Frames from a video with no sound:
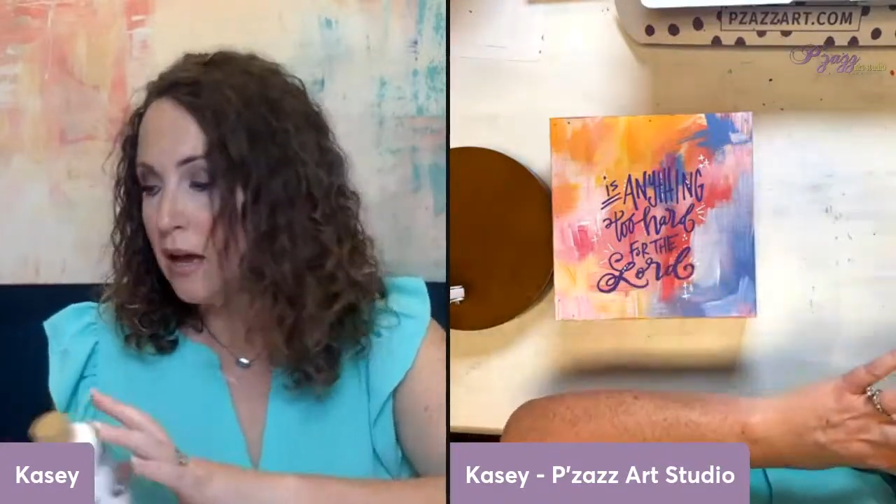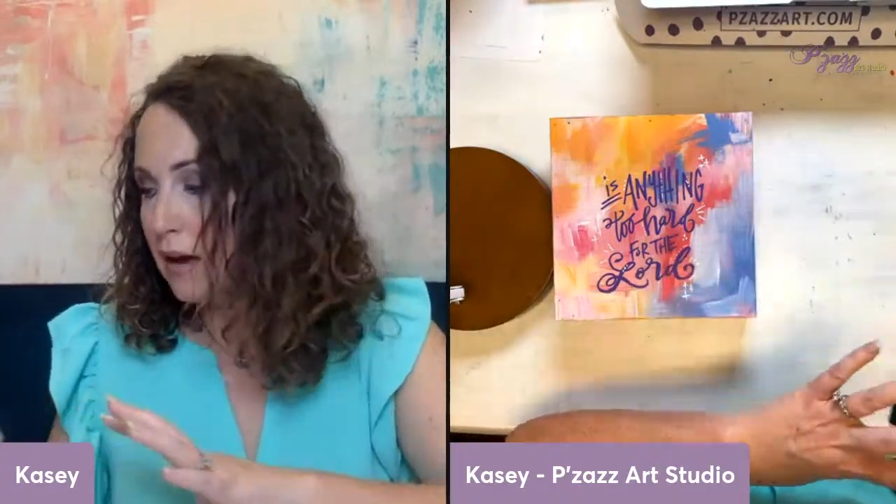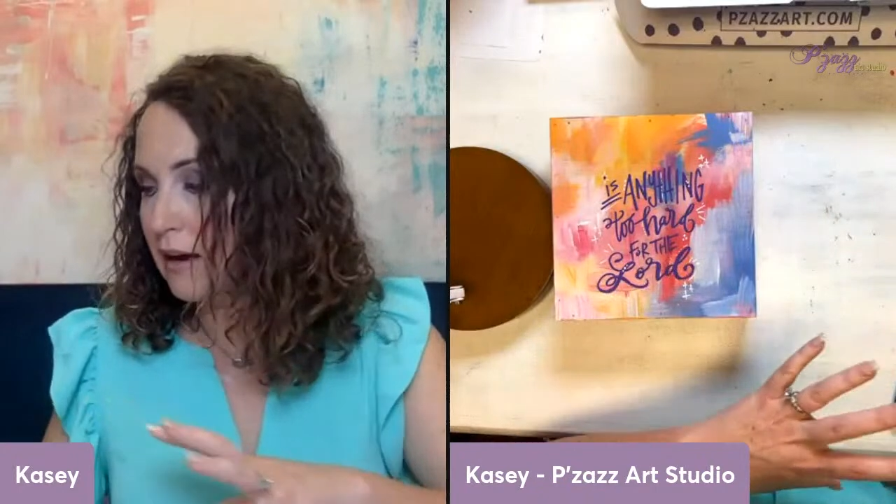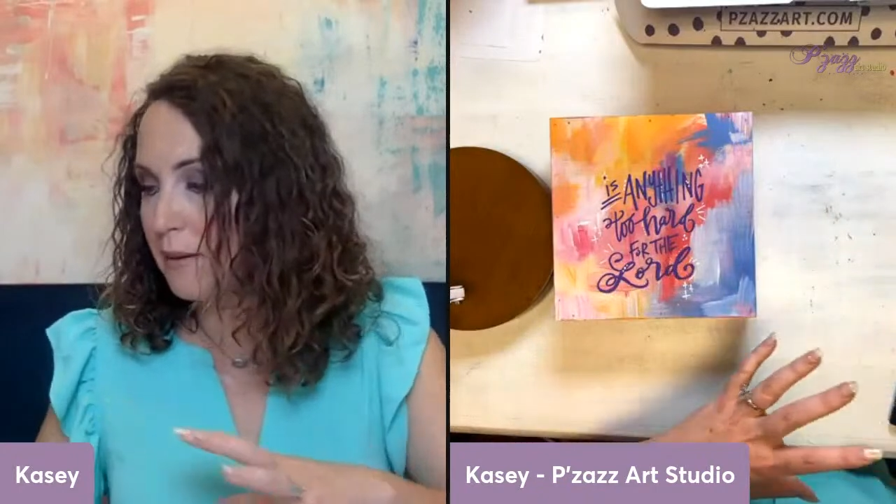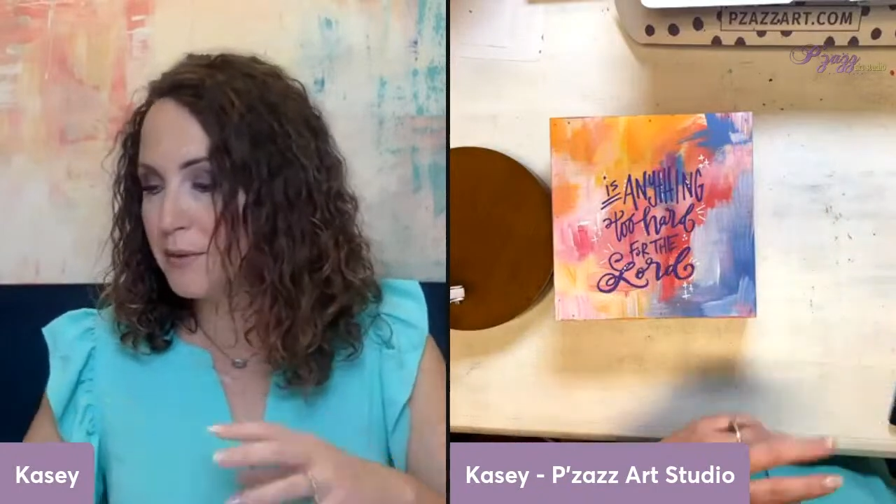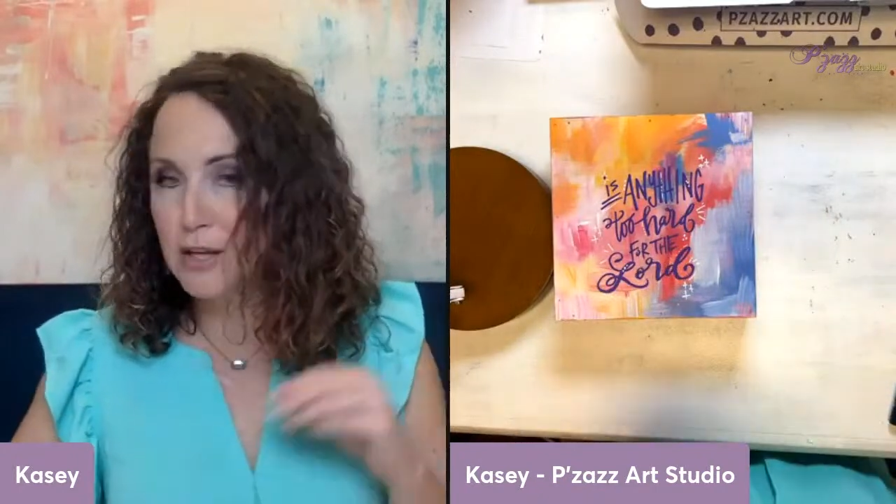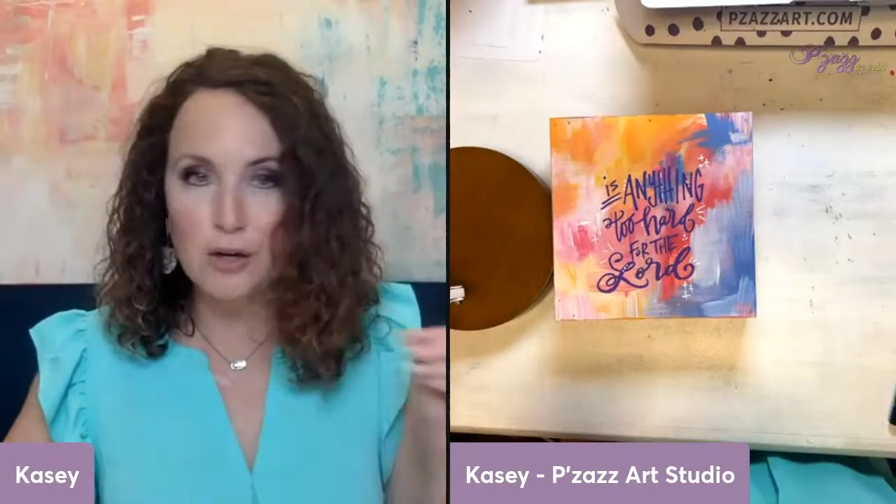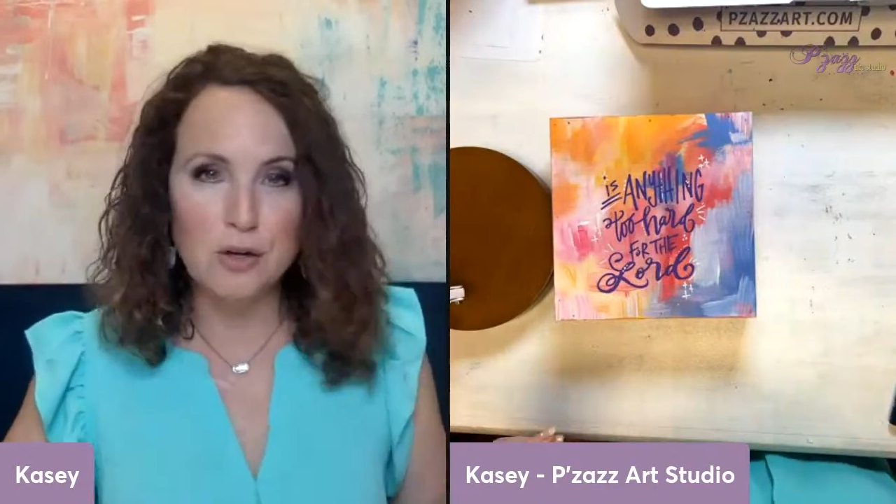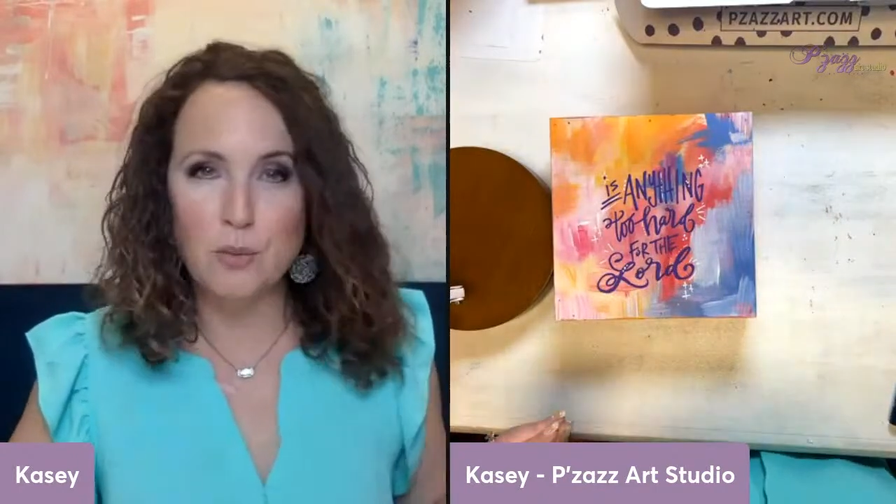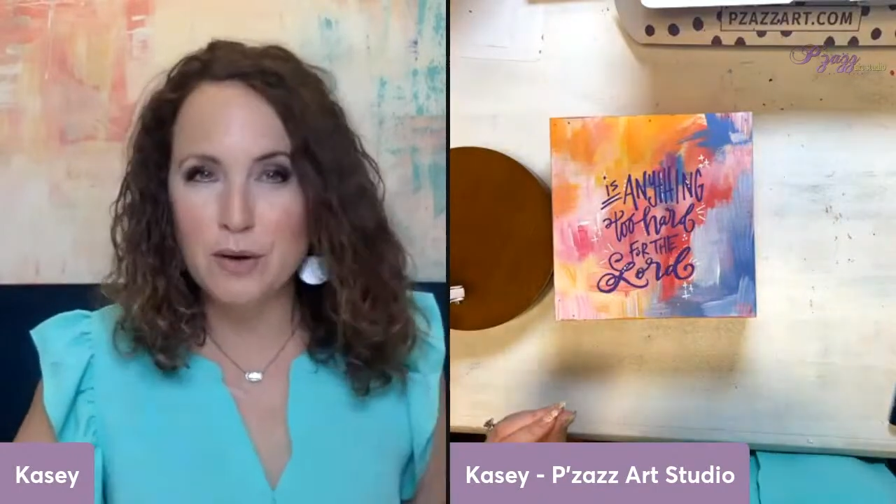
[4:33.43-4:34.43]
You don't
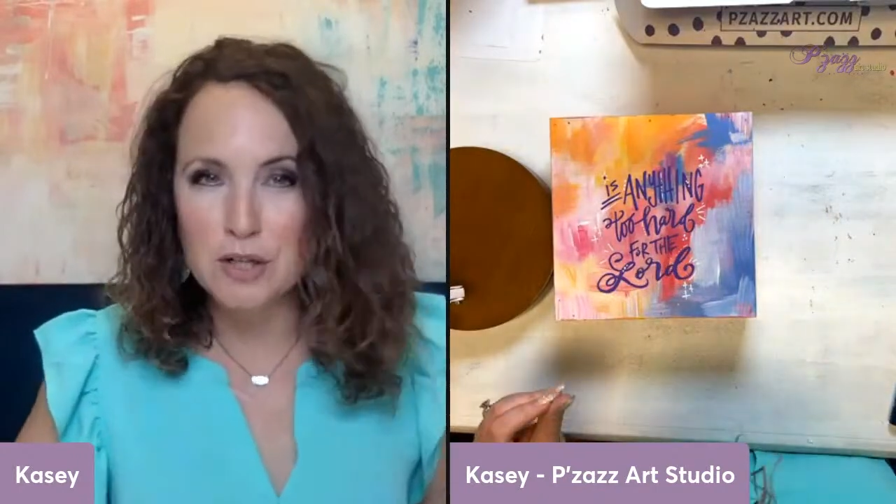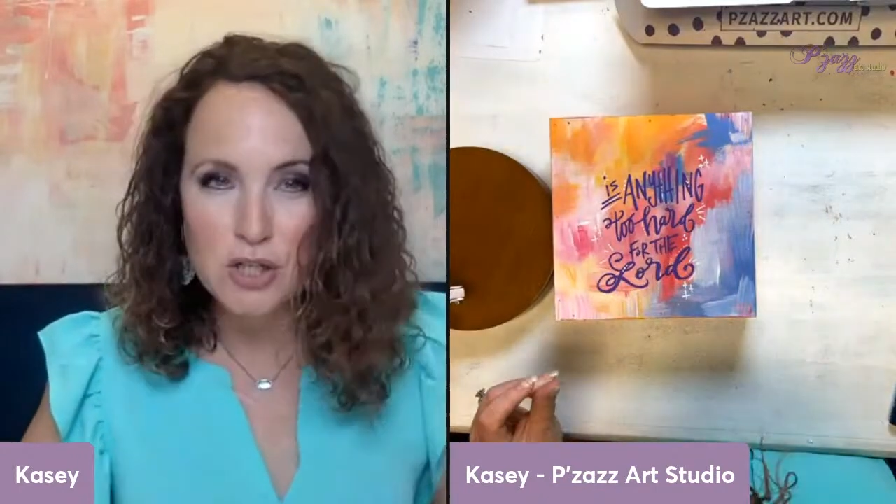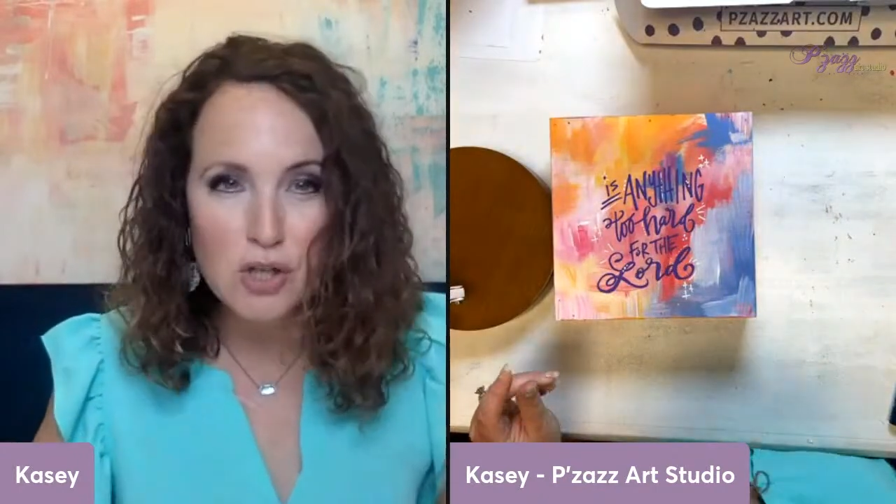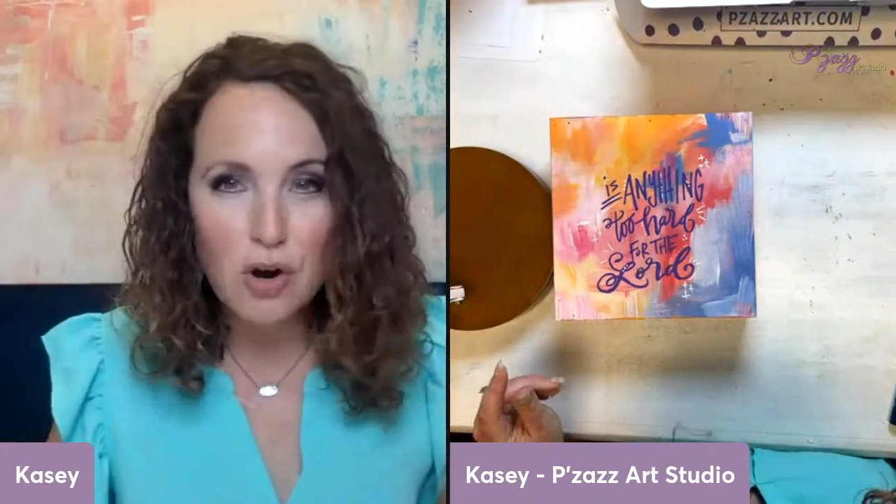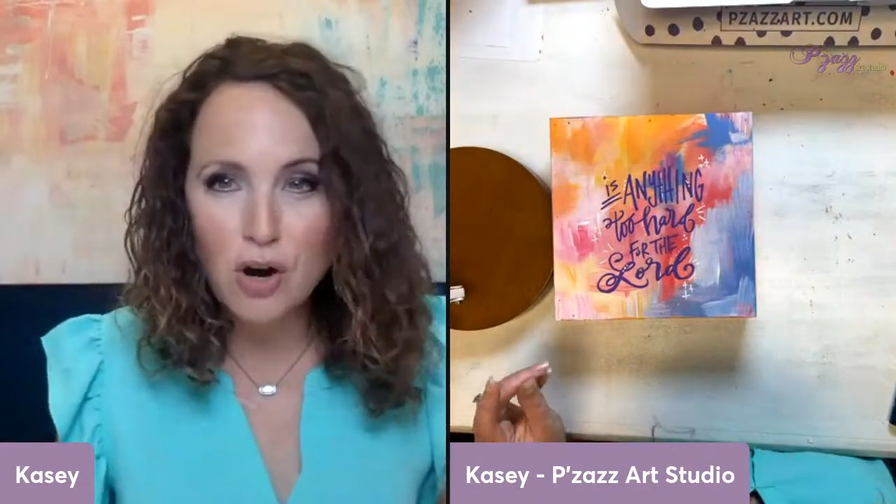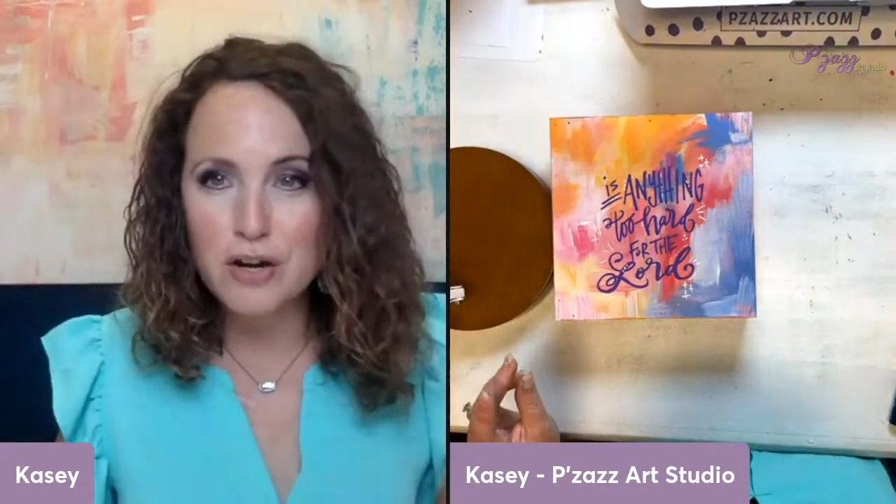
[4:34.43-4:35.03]
know where to start.